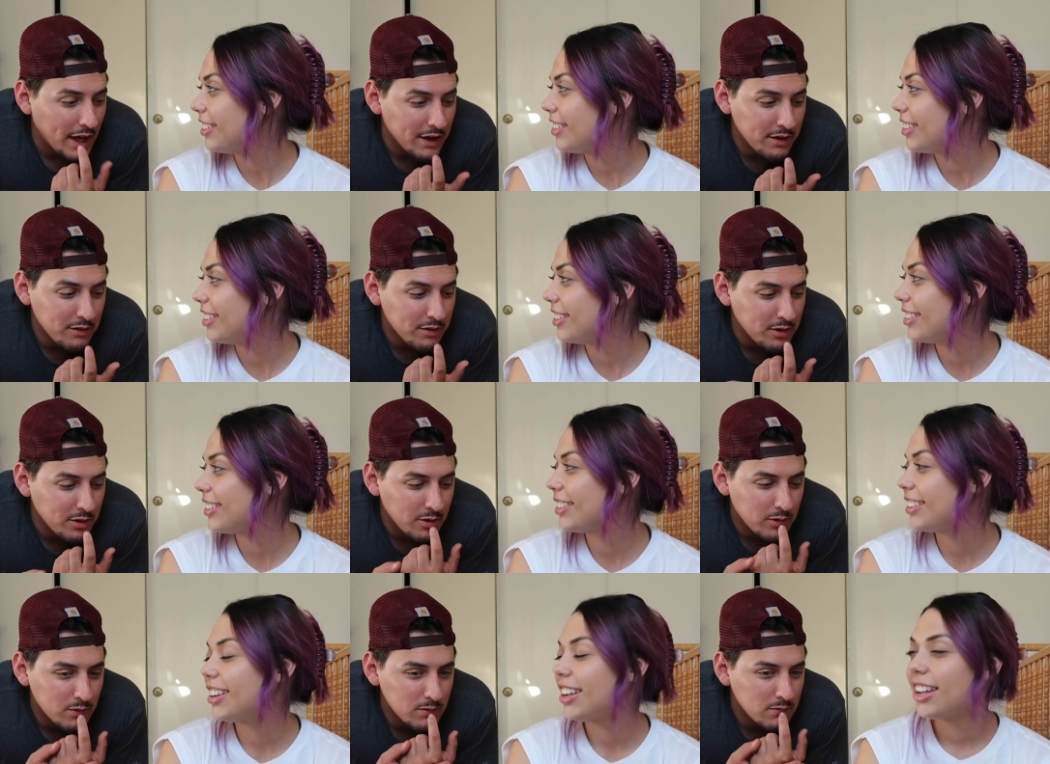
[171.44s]
Speaker 1: I don't
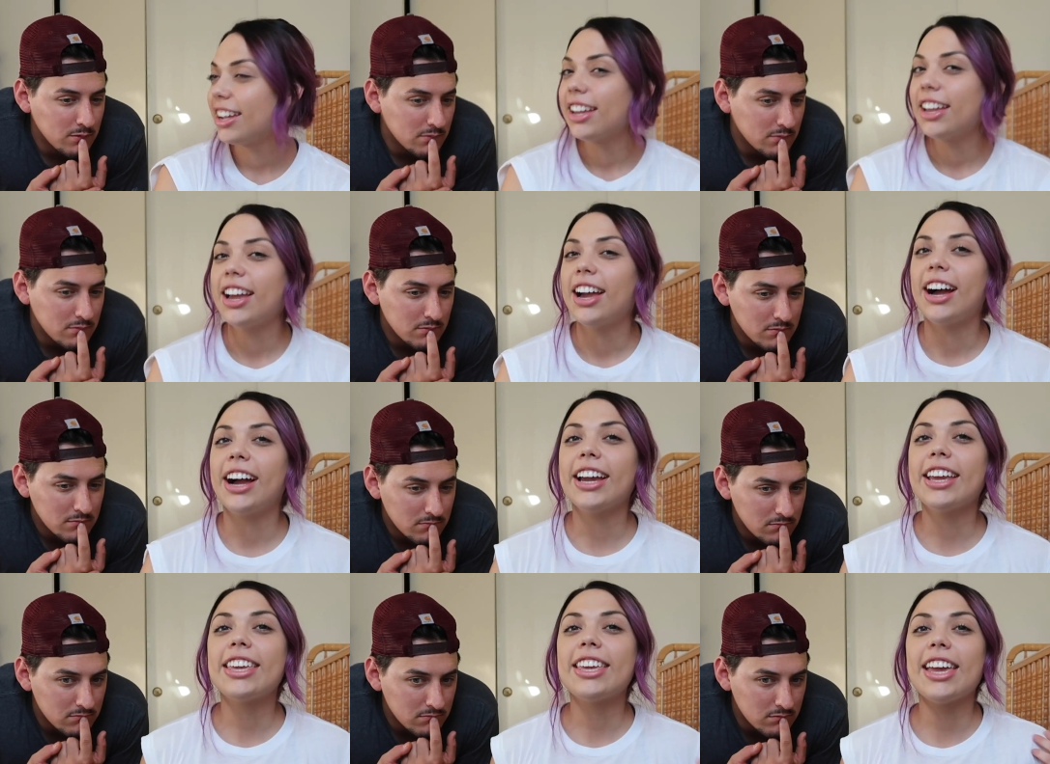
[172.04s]
know.
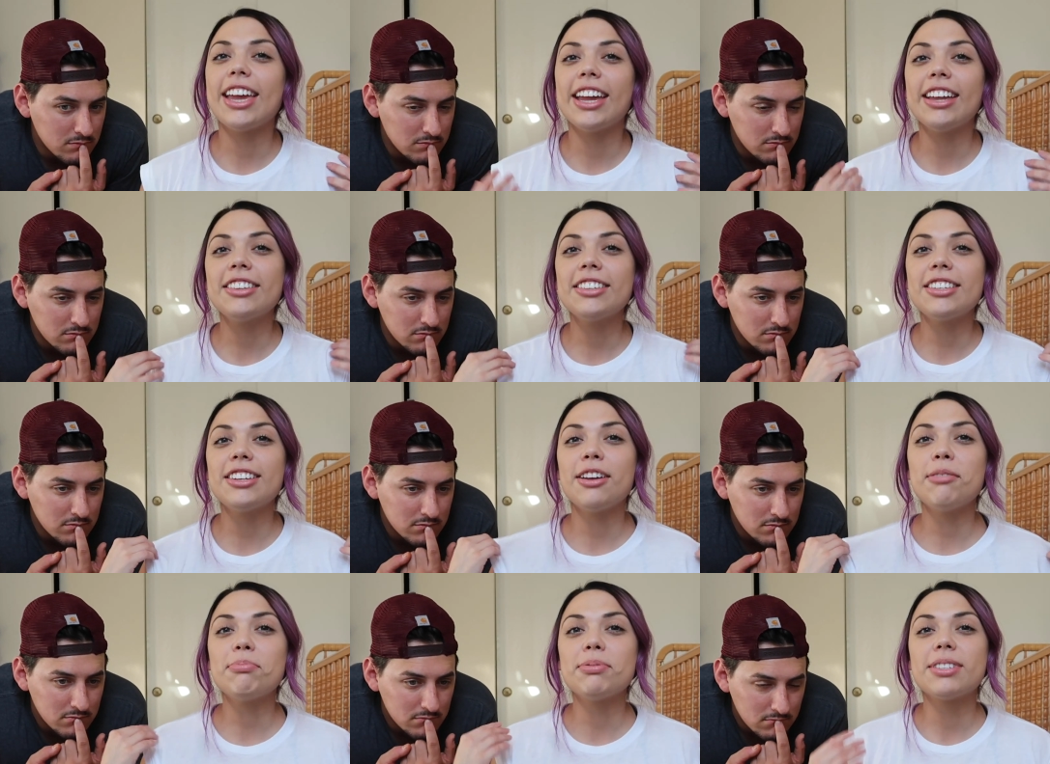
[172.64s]
I can't
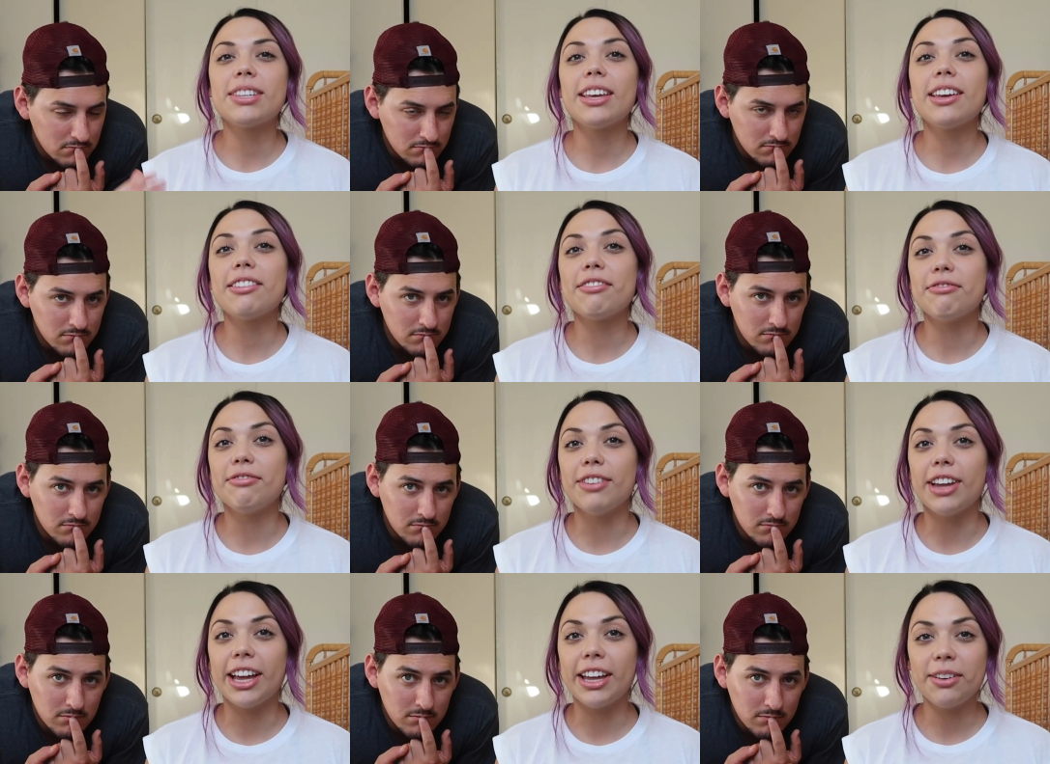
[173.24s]
stop saying
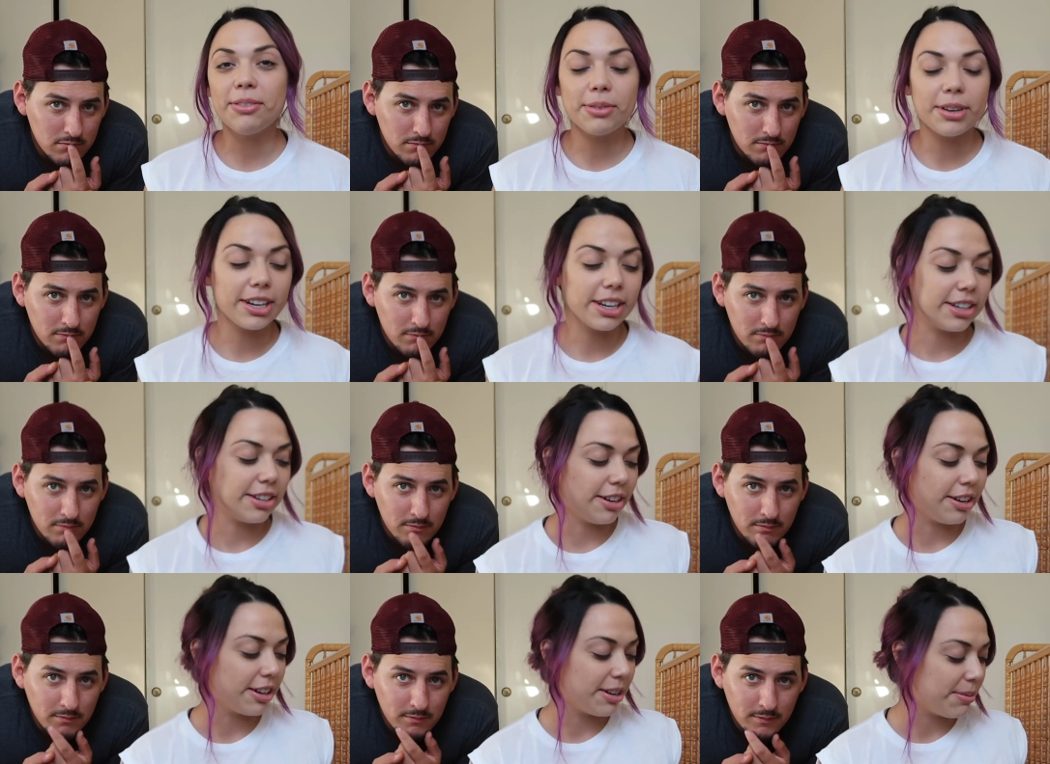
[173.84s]
vet when I
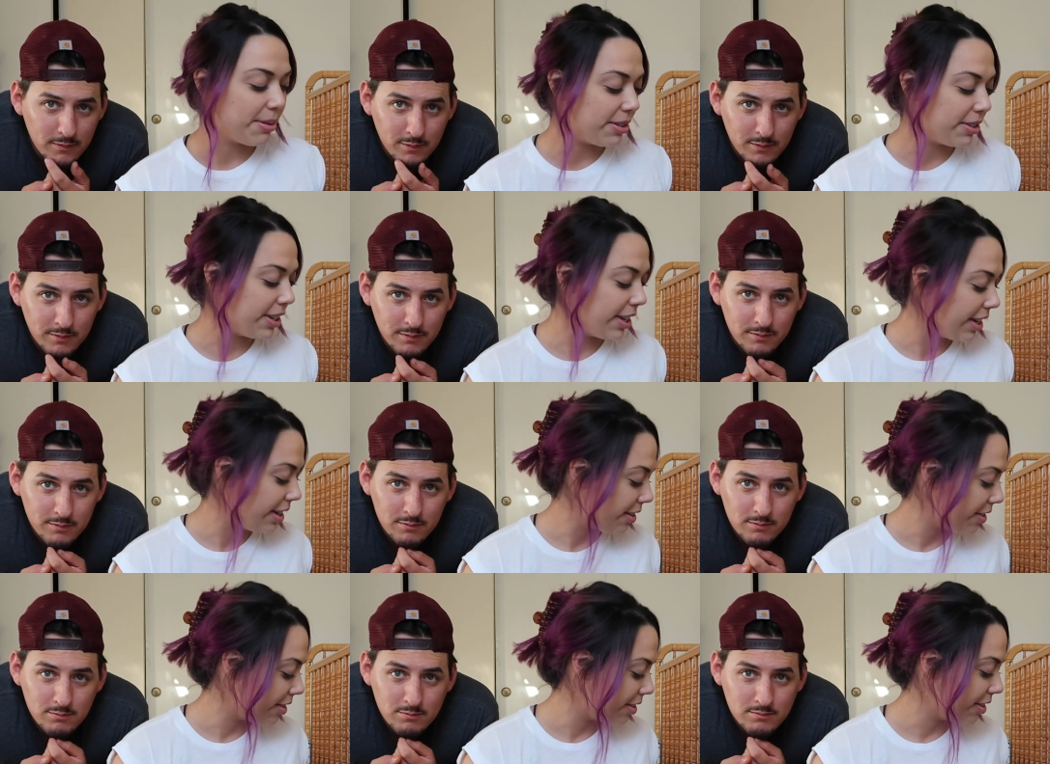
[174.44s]
talk about
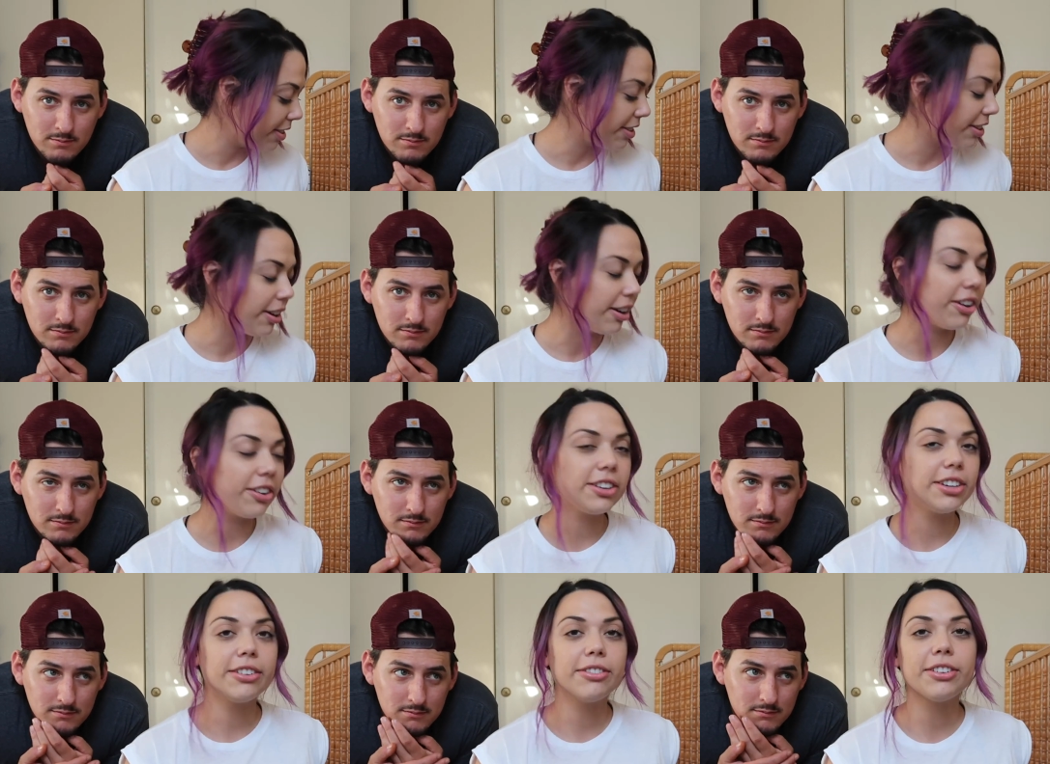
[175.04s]
taking her to the
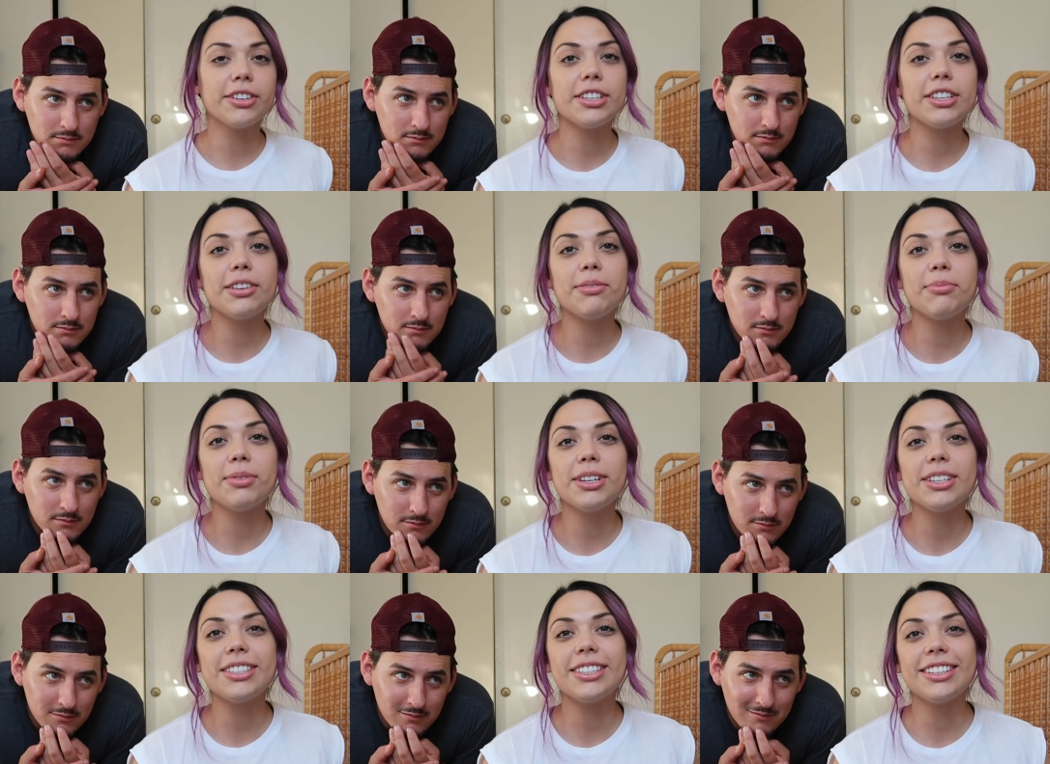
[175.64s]
doctor for some
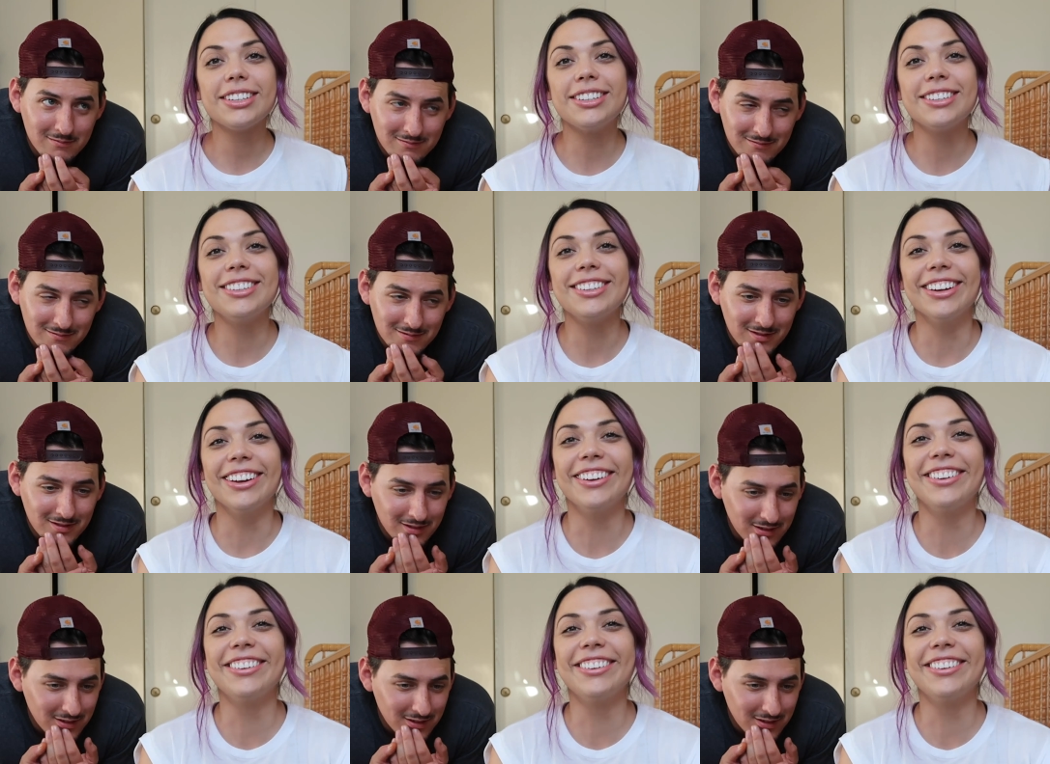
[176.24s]
reason.